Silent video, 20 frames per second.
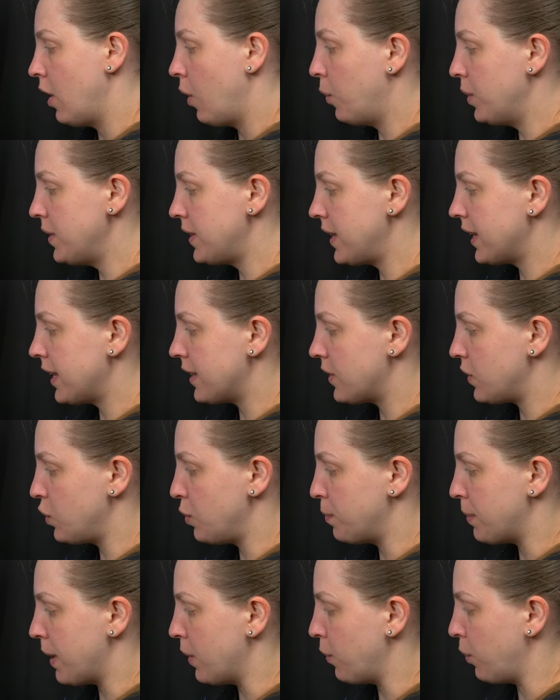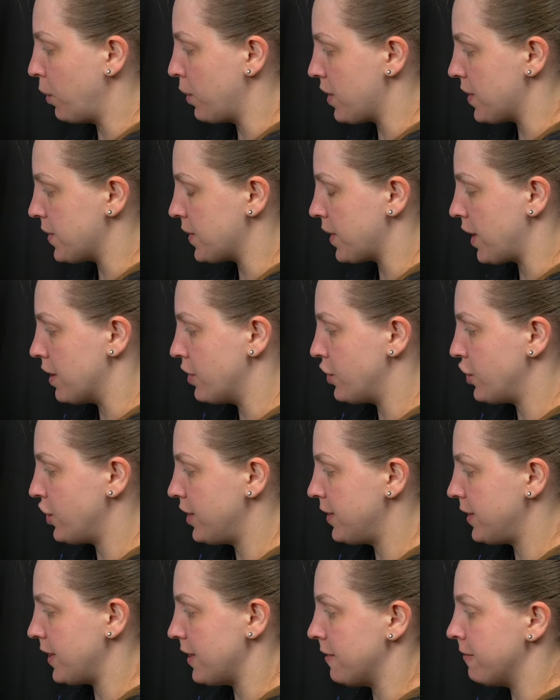Once I get to about where this arch
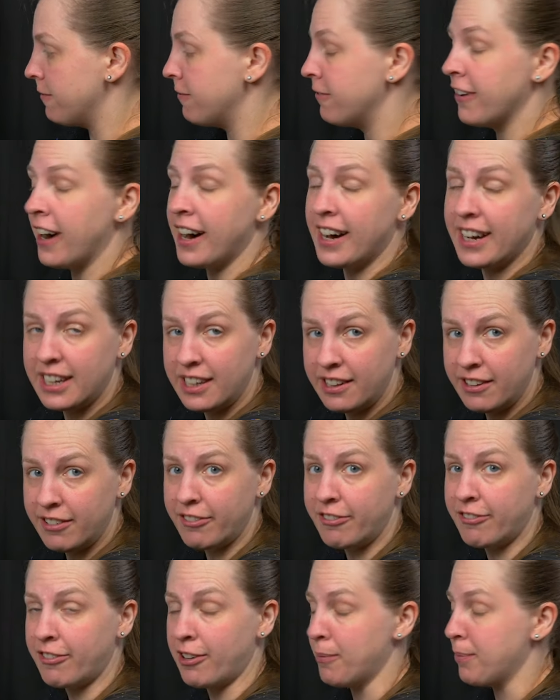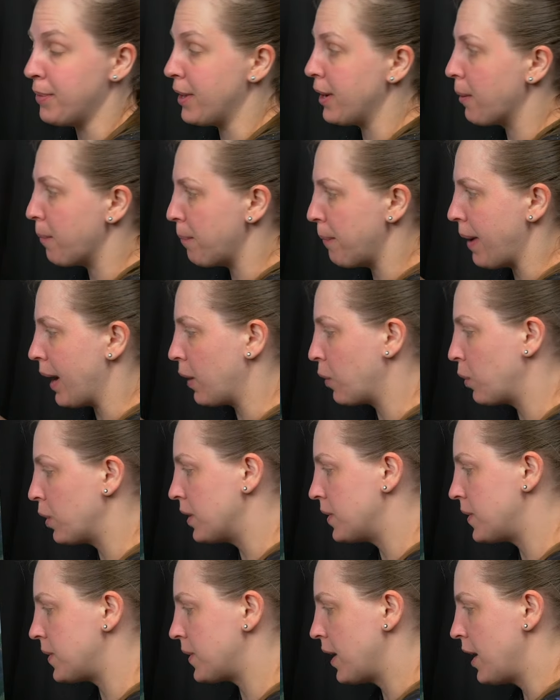is, it's fine from there
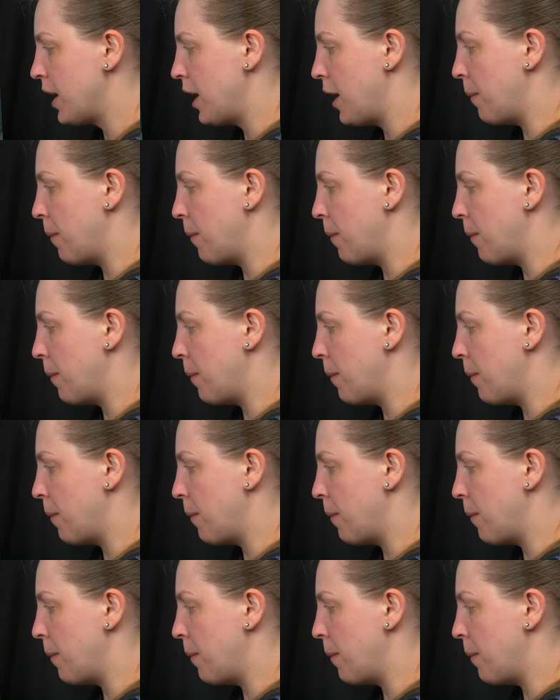backwards,